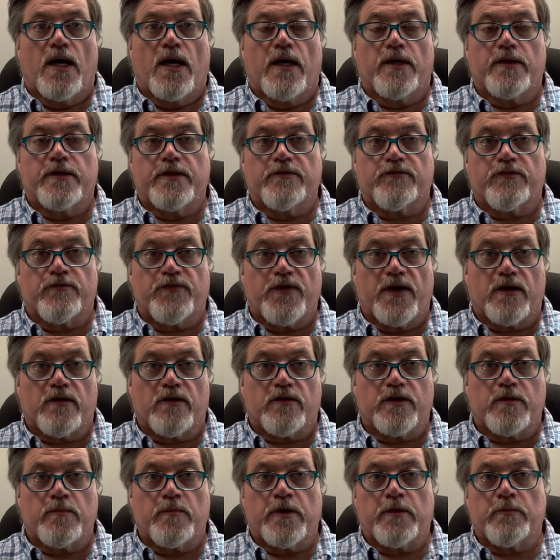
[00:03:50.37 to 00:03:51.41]
different
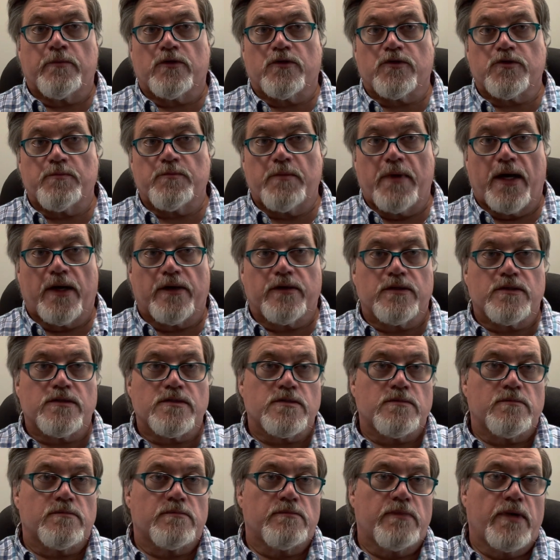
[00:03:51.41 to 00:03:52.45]
faculty members,
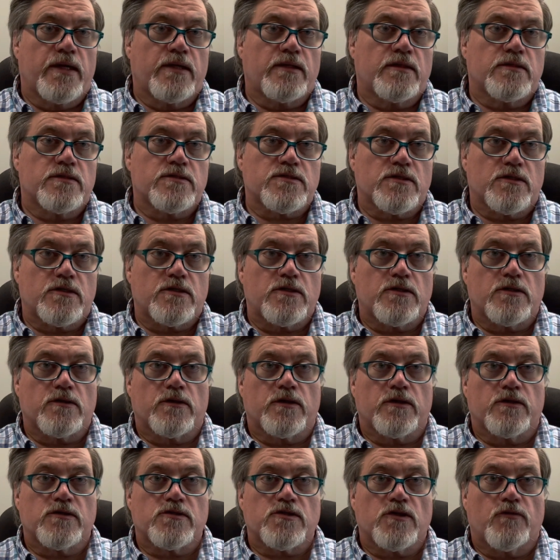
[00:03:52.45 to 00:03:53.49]
mountain maintenance,
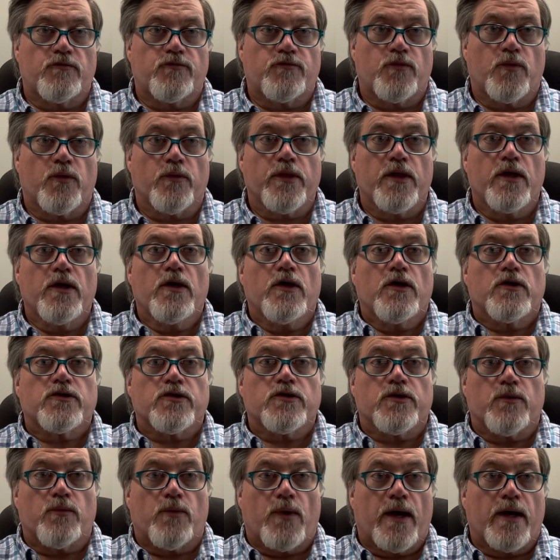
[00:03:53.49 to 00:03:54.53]
security, and so forth
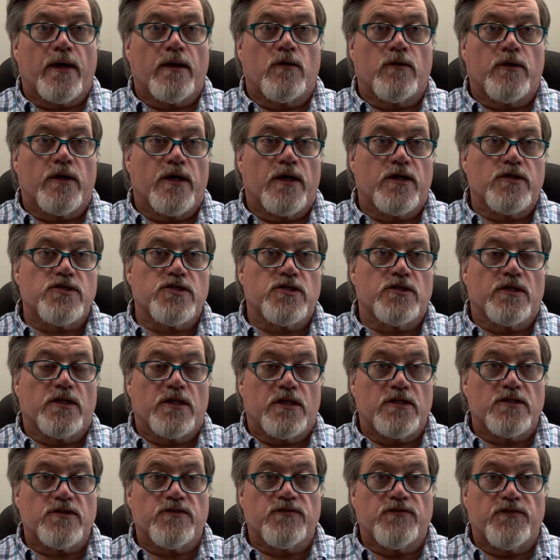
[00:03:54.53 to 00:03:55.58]
to the right location
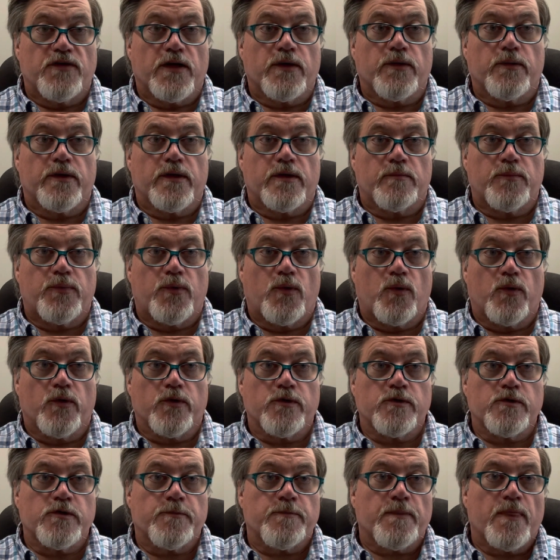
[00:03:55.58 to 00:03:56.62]
is very
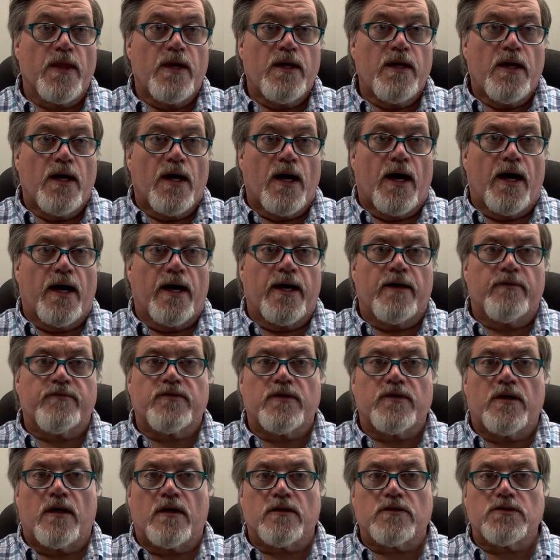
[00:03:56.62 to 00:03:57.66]
important. I have
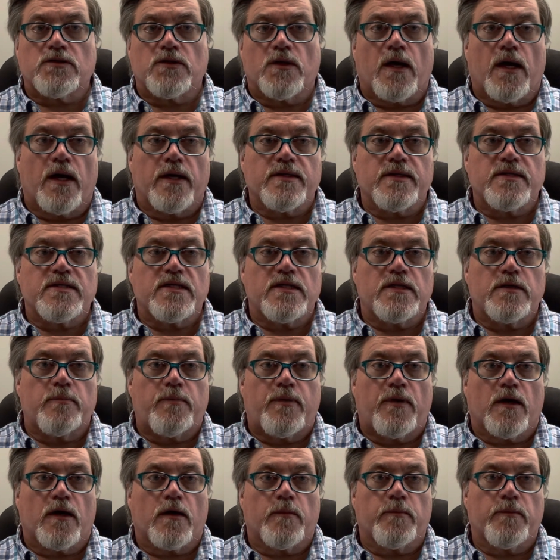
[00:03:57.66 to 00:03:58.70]
talked to our IT
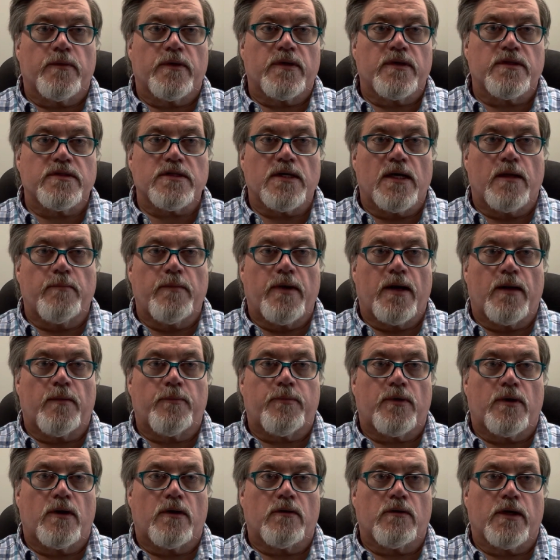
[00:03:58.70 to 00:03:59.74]
department about
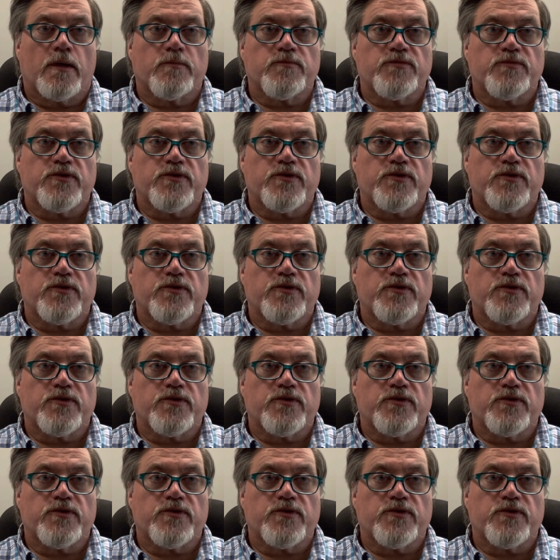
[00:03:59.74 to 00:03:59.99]
programs